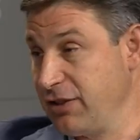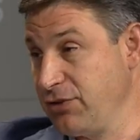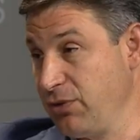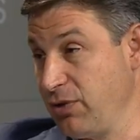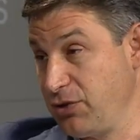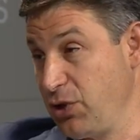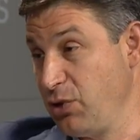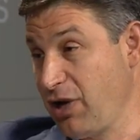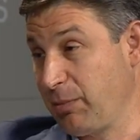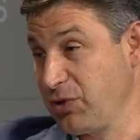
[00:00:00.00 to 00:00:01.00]
do. There's a
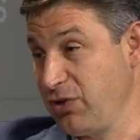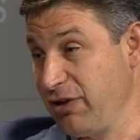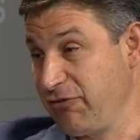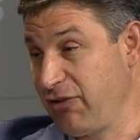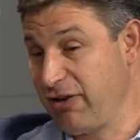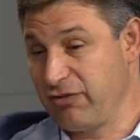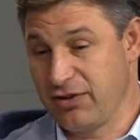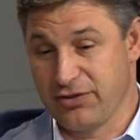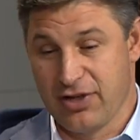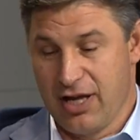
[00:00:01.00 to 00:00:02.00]
huge opportunity in front of
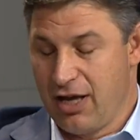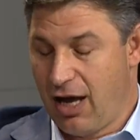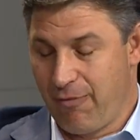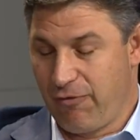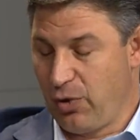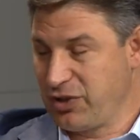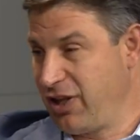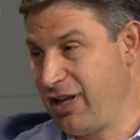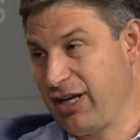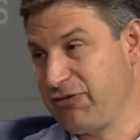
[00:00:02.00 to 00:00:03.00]
us. I'm focused on
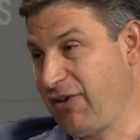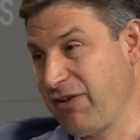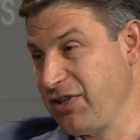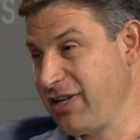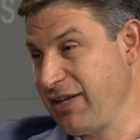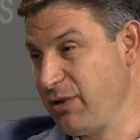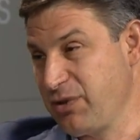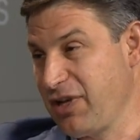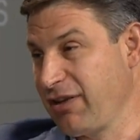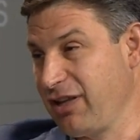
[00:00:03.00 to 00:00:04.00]
the next five to 10 years,
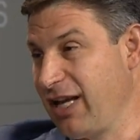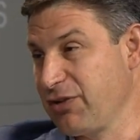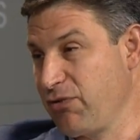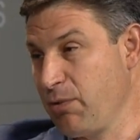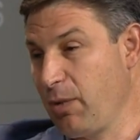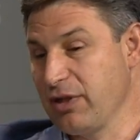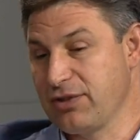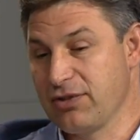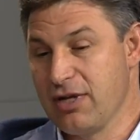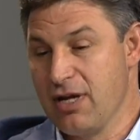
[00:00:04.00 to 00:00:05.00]
not the last three
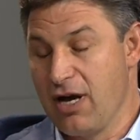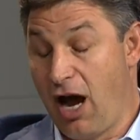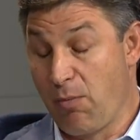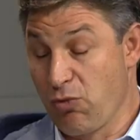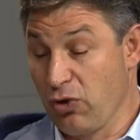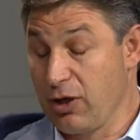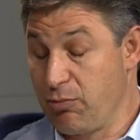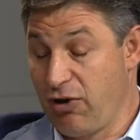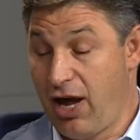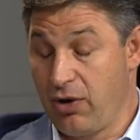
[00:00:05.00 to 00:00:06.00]
months. I'm really
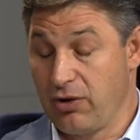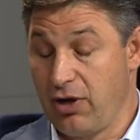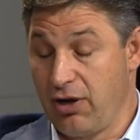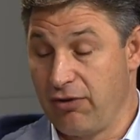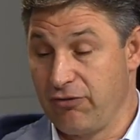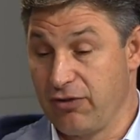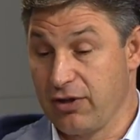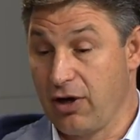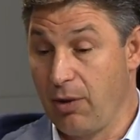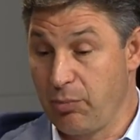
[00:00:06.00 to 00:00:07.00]
proud of the
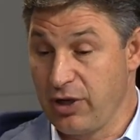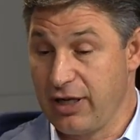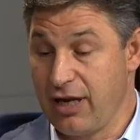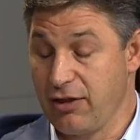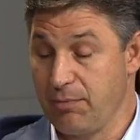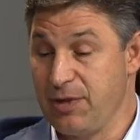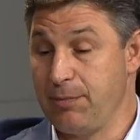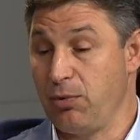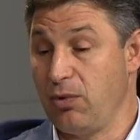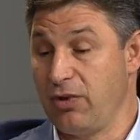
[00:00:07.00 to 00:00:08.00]
company and the
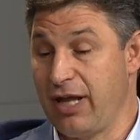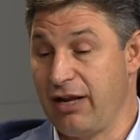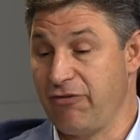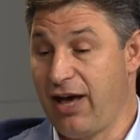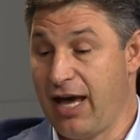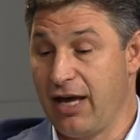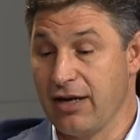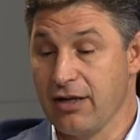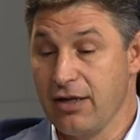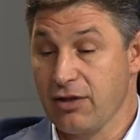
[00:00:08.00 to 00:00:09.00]
people that have
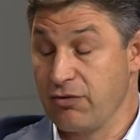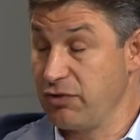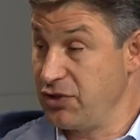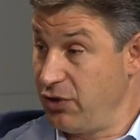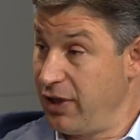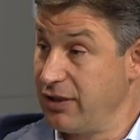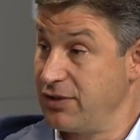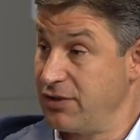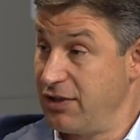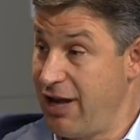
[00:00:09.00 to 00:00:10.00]
had the
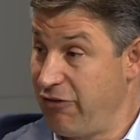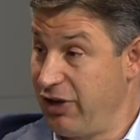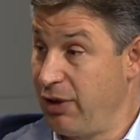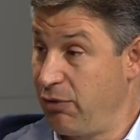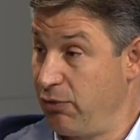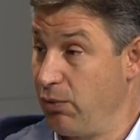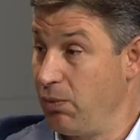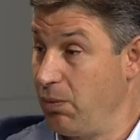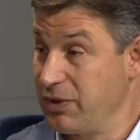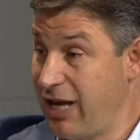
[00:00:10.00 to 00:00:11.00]
resilience to navigate through
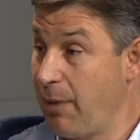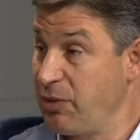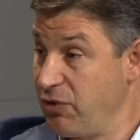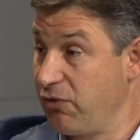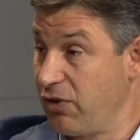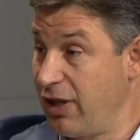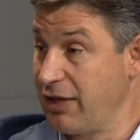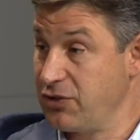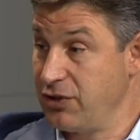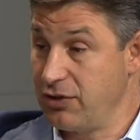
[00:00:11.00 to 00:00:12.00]
what's happened over the
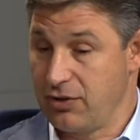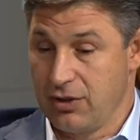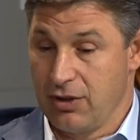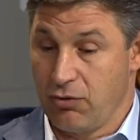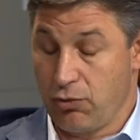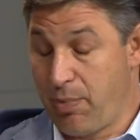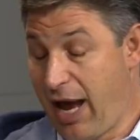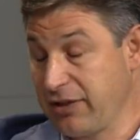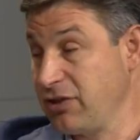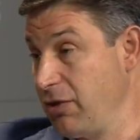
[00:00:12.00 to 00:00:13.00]
last year, their
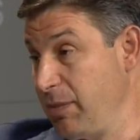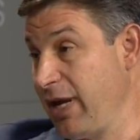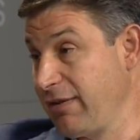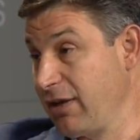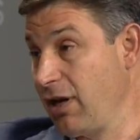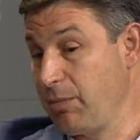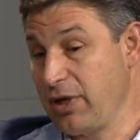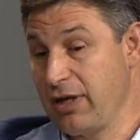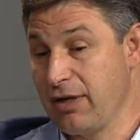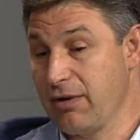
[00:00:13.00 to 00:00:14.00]
passion to be at the
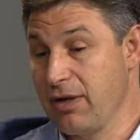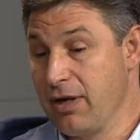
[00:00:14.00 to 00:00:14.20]
company, and